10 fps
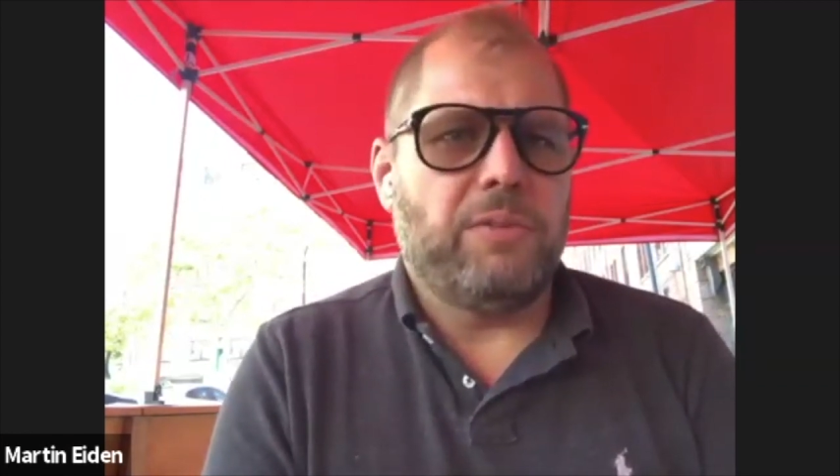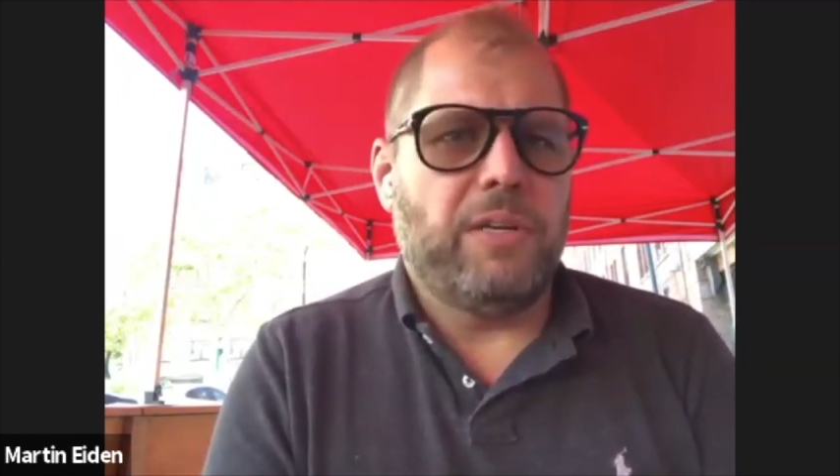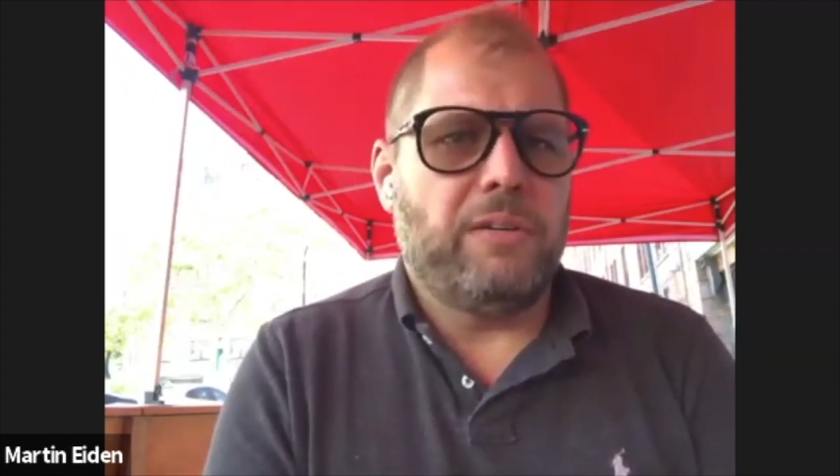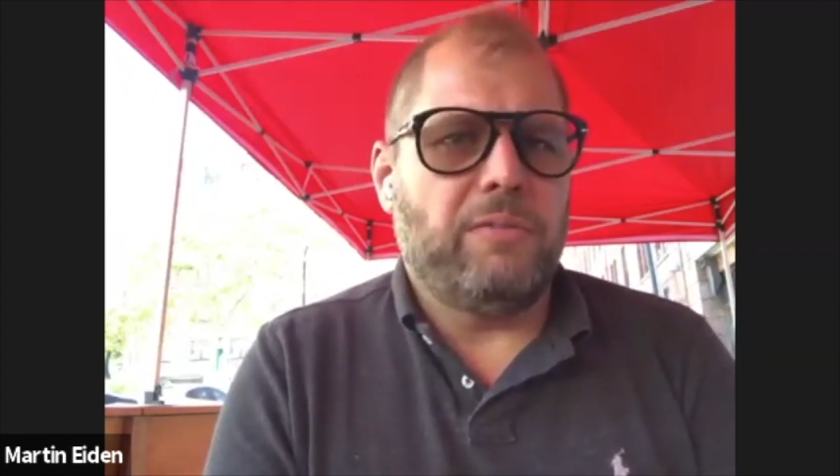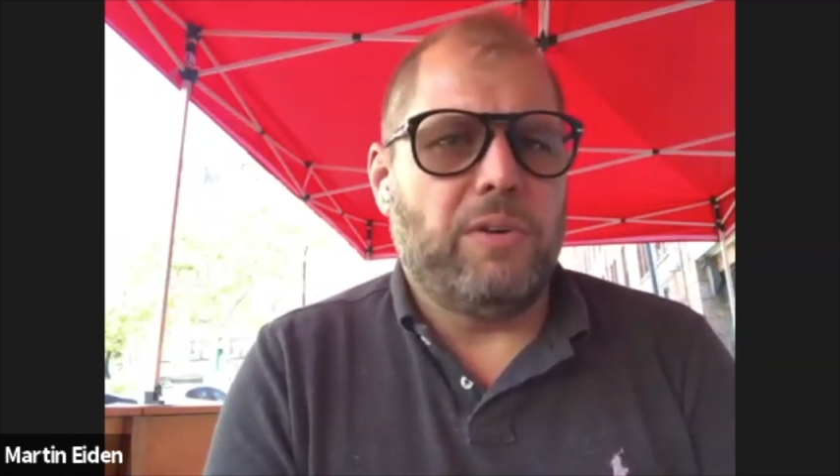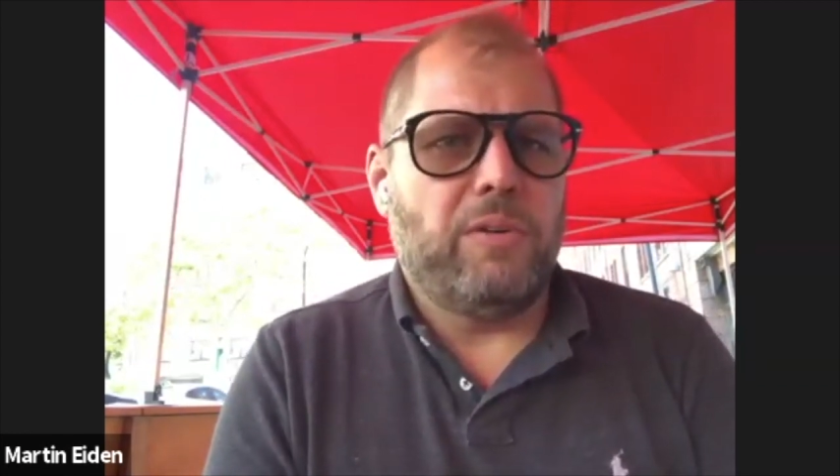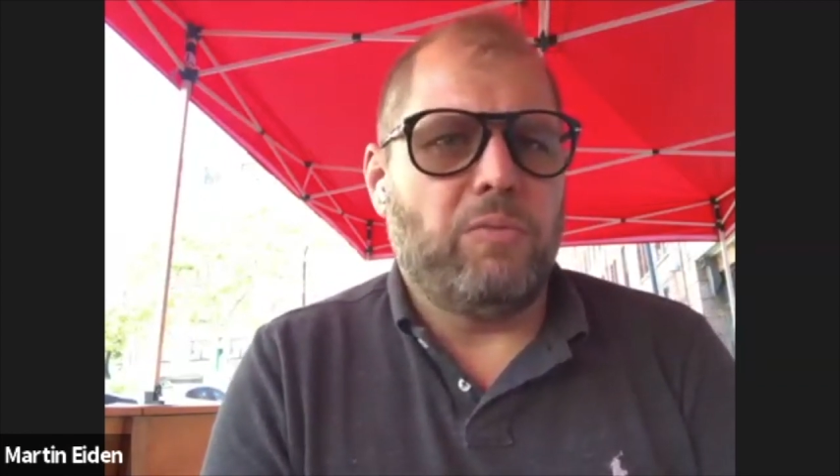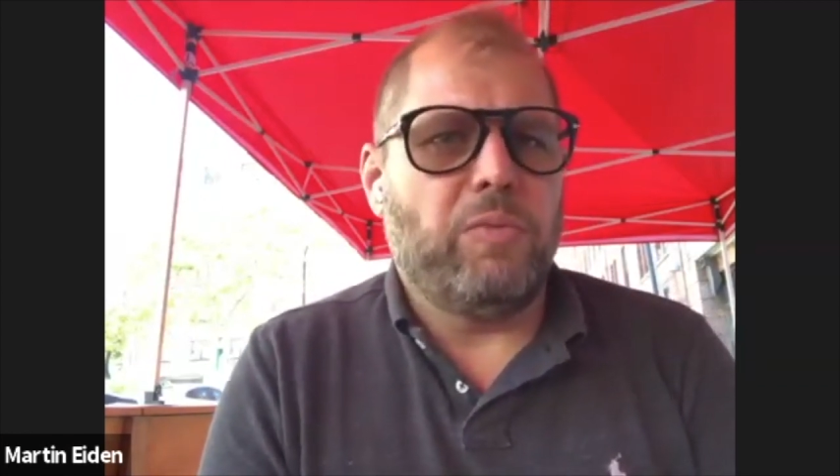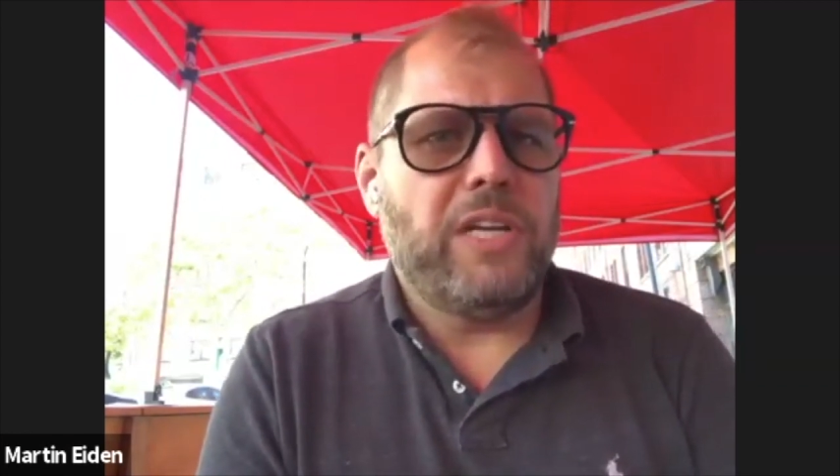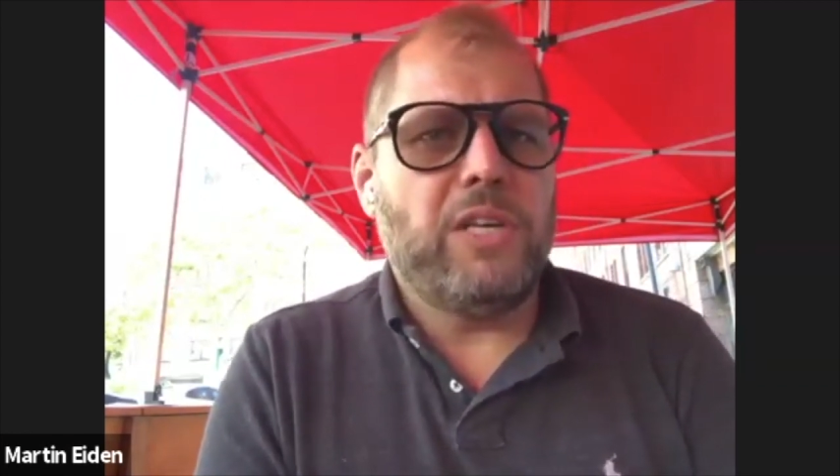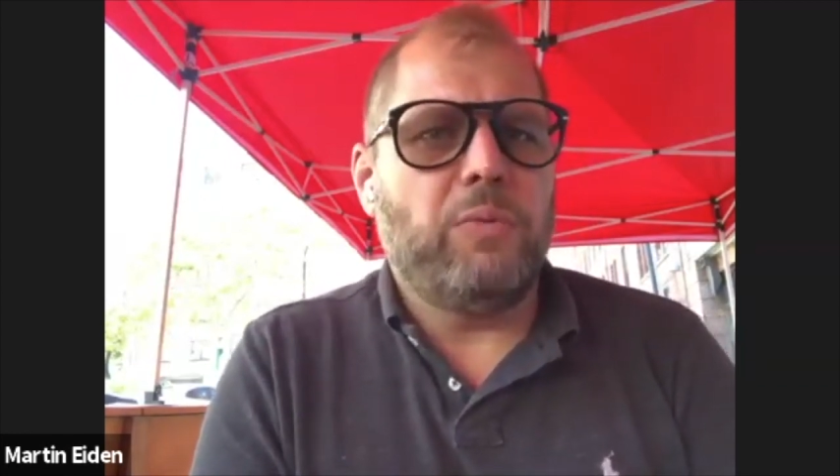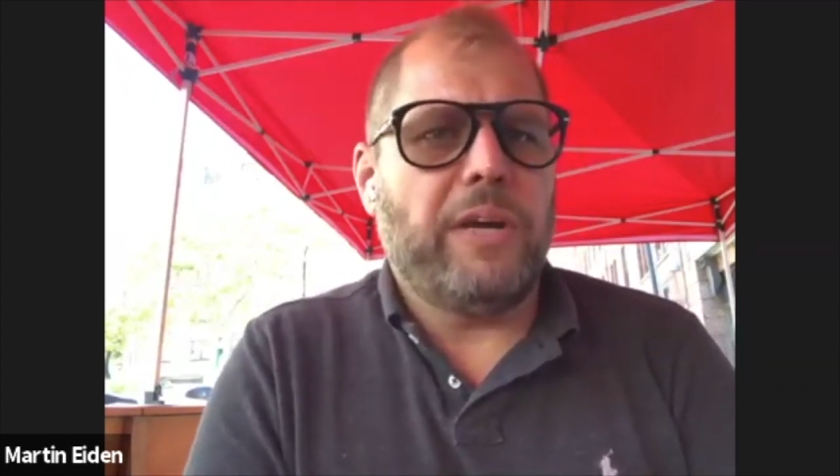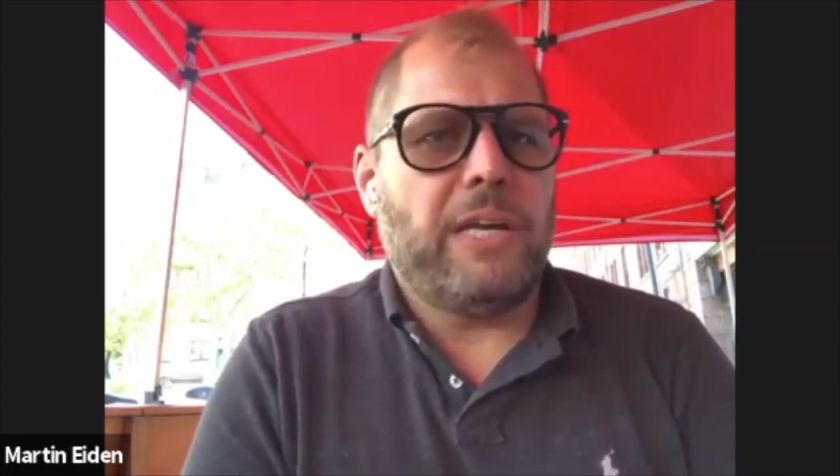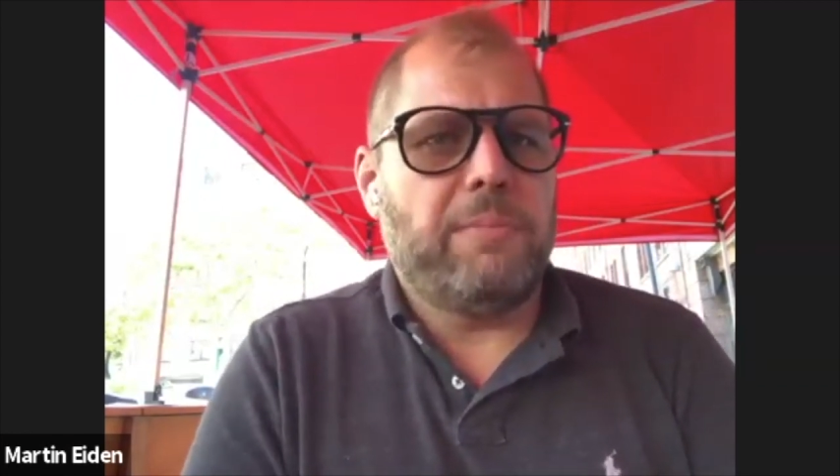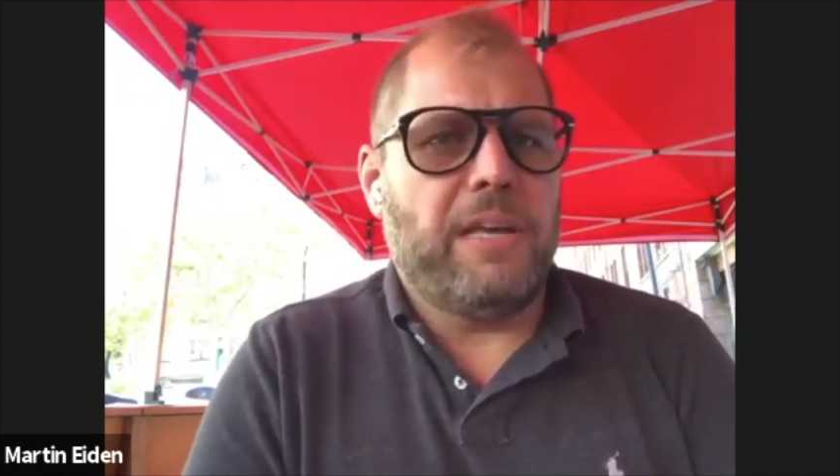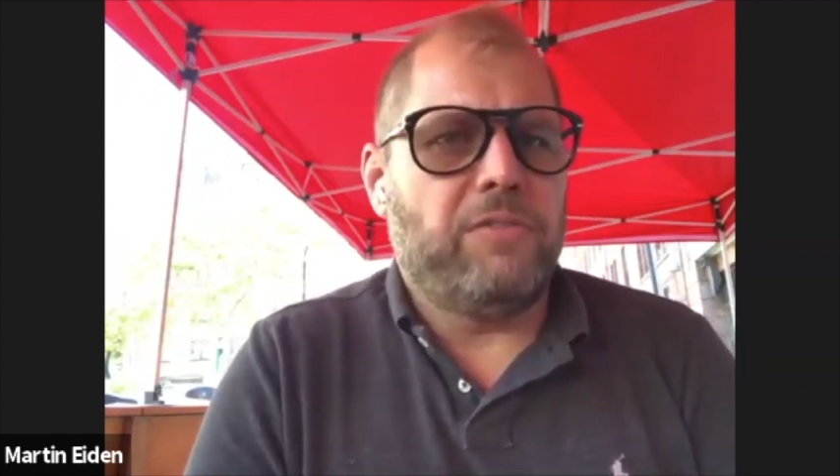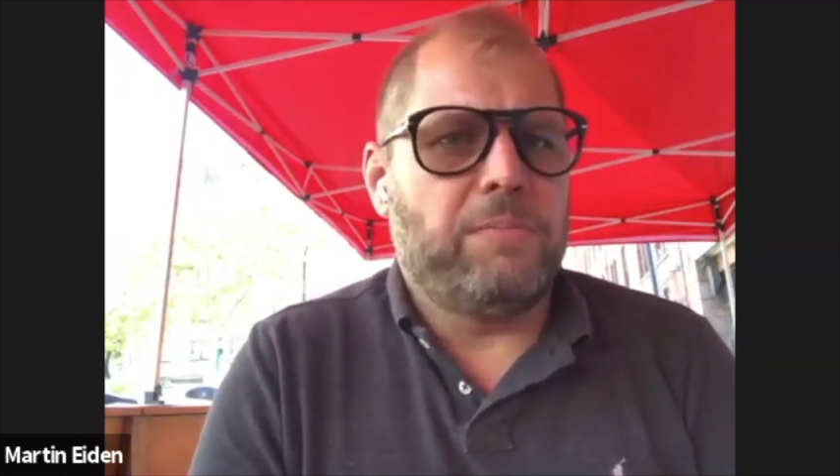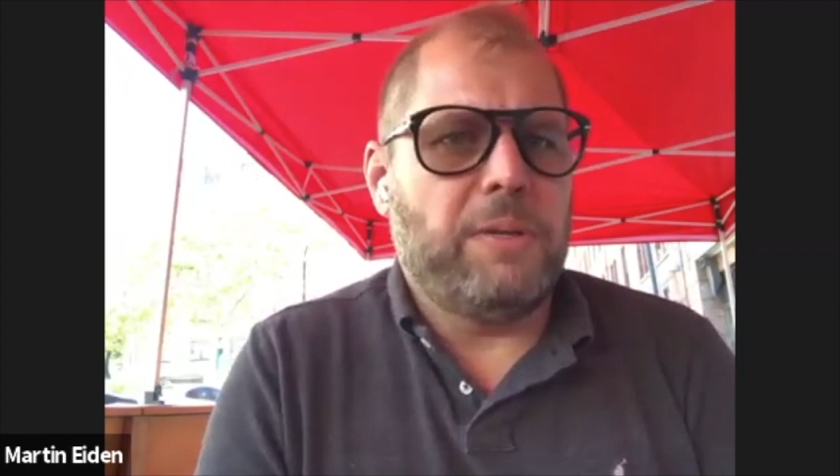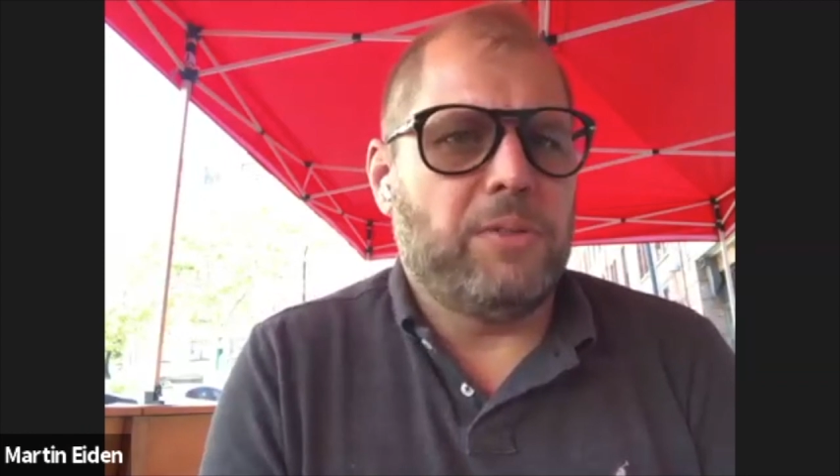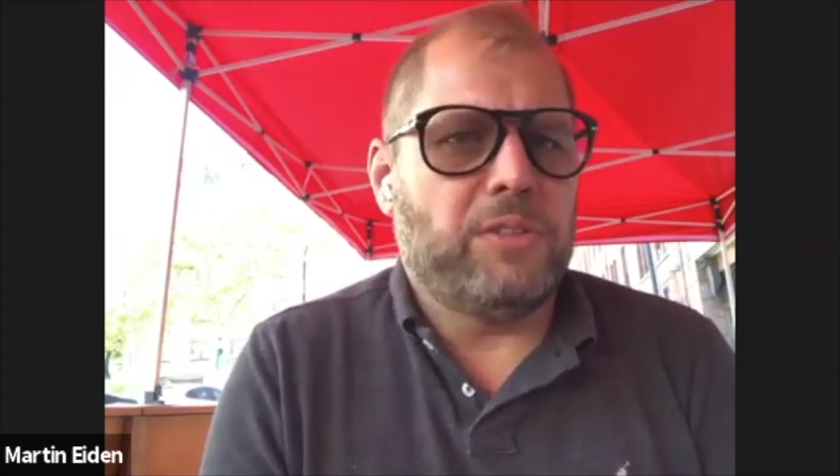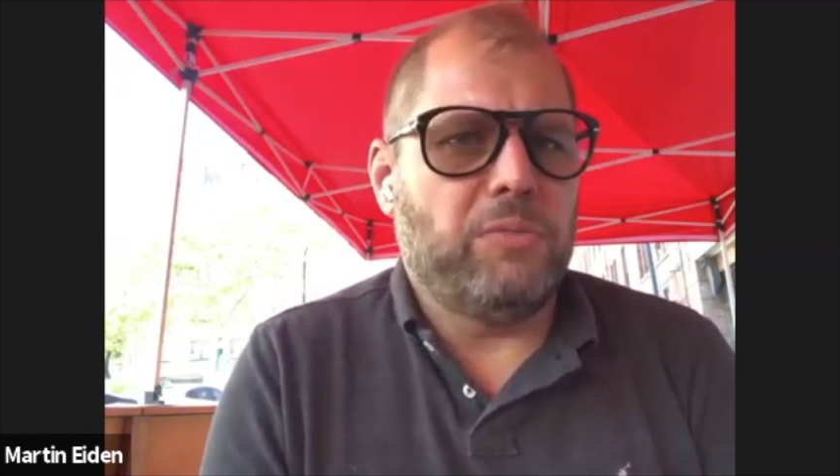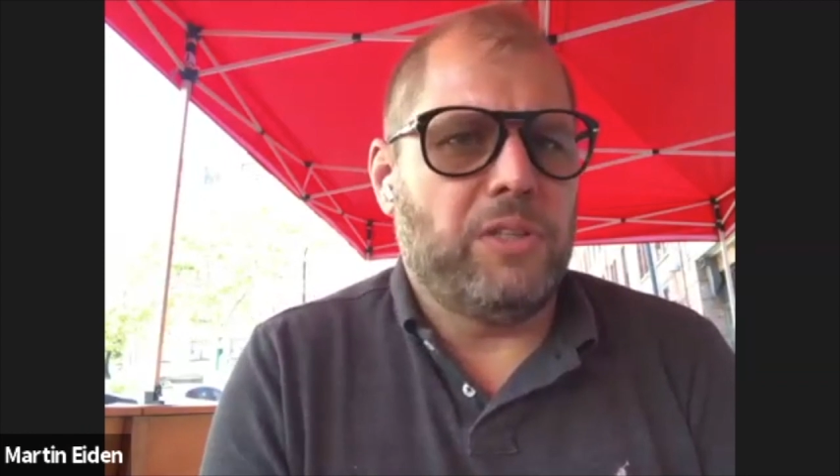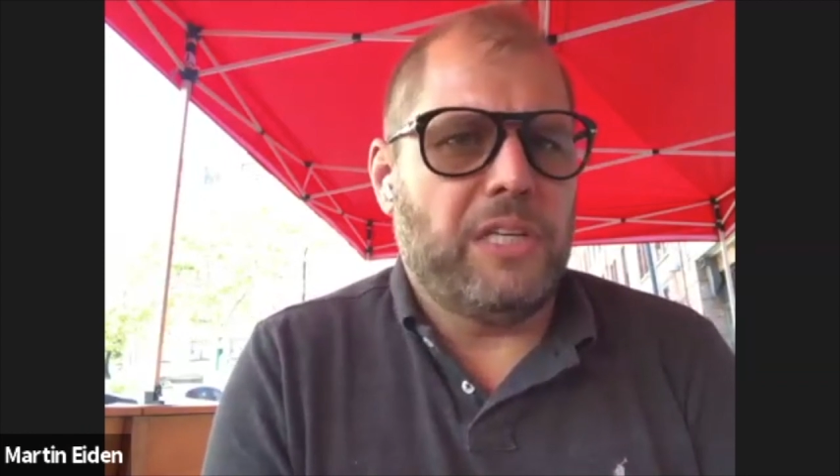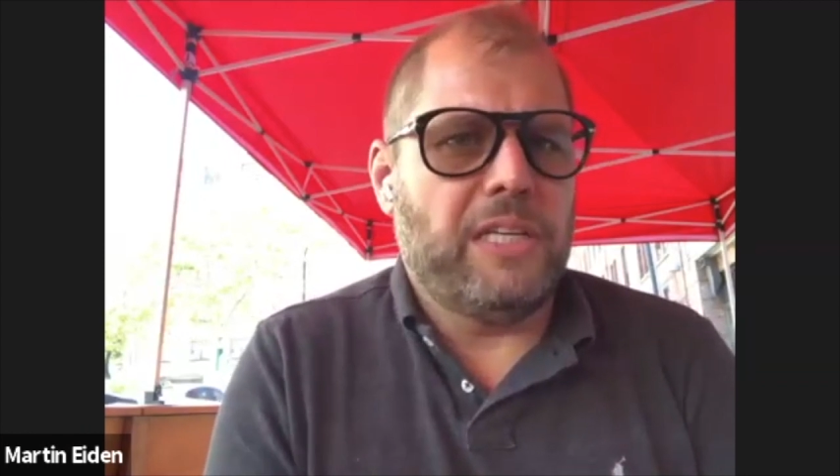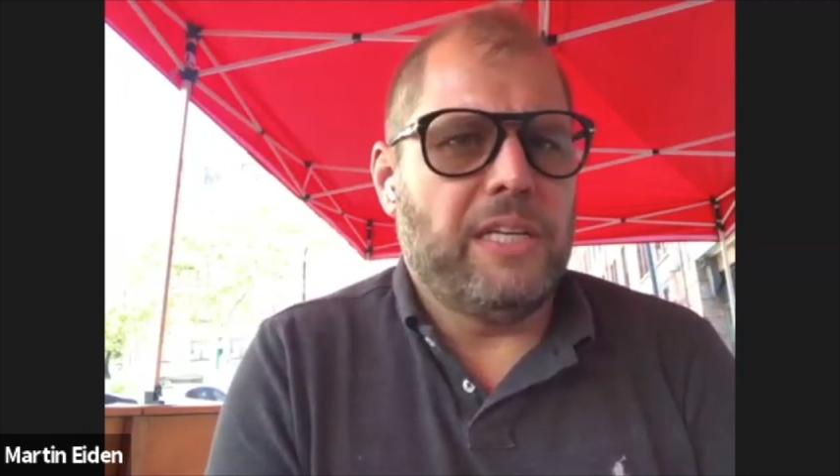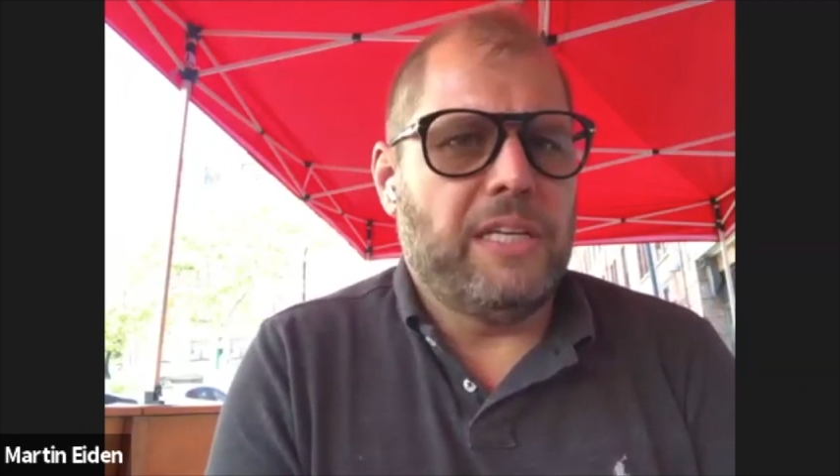What do you recommend for people to really